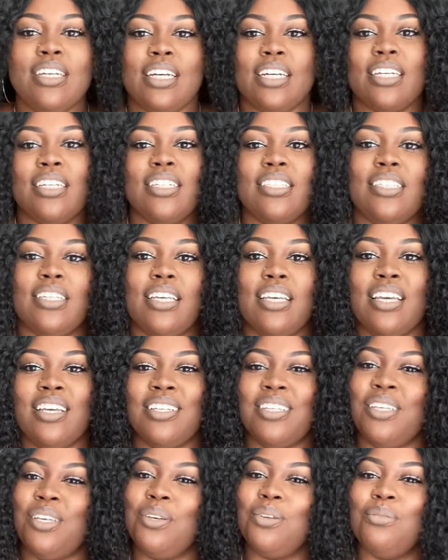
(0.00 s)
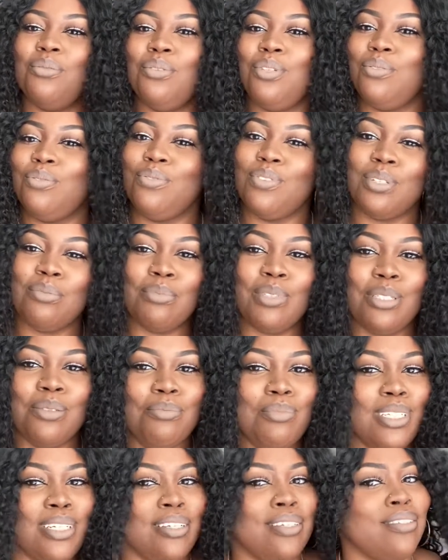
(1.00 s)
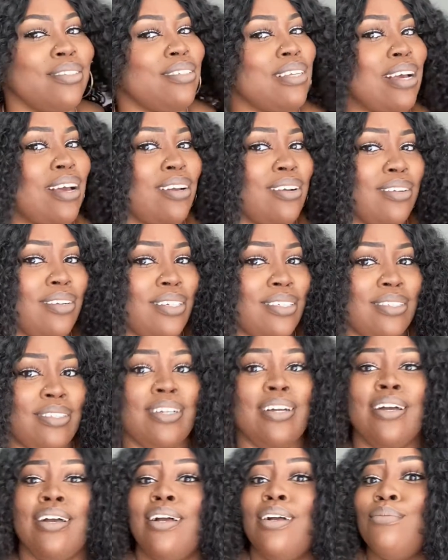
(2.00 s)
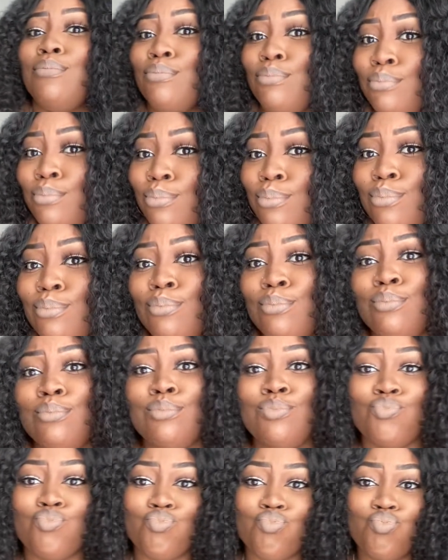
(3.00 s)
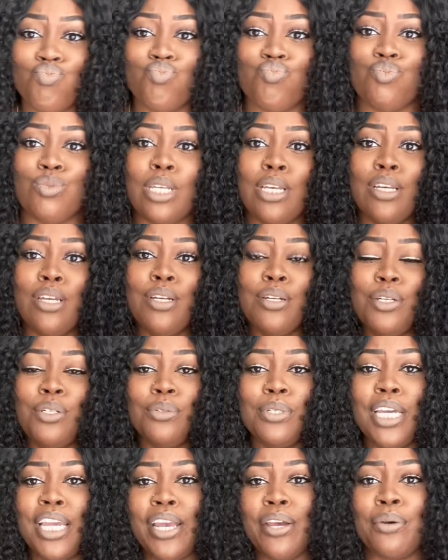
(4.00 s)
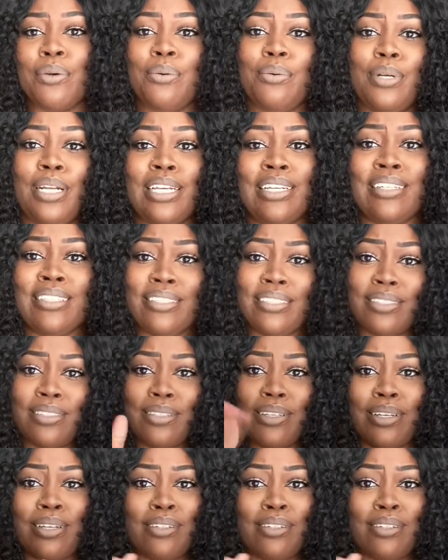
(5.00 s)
good to get cute. You feel me? You've been inside all this time. New hair, who this?